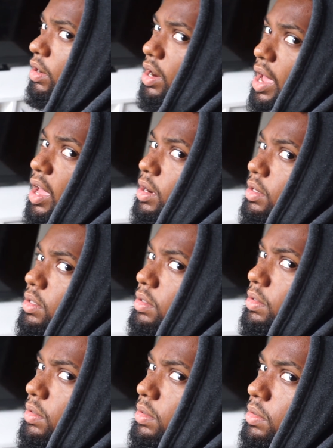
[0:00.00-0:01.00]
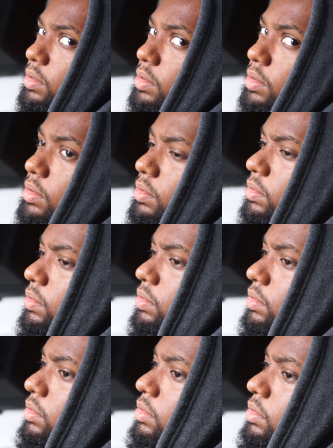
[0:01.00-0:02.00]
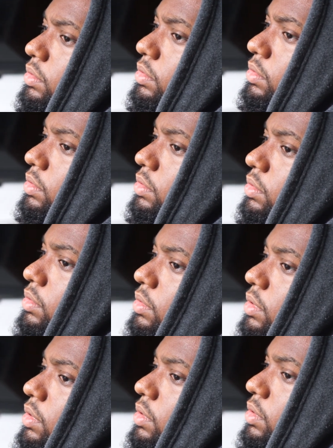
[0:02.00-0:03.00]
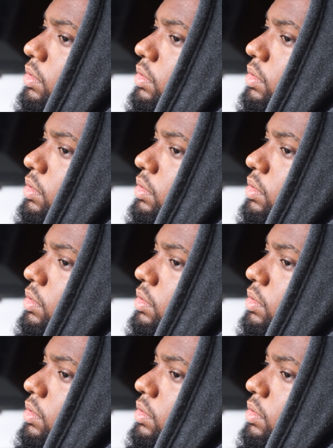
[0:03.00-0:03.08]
go to that? Uh, right.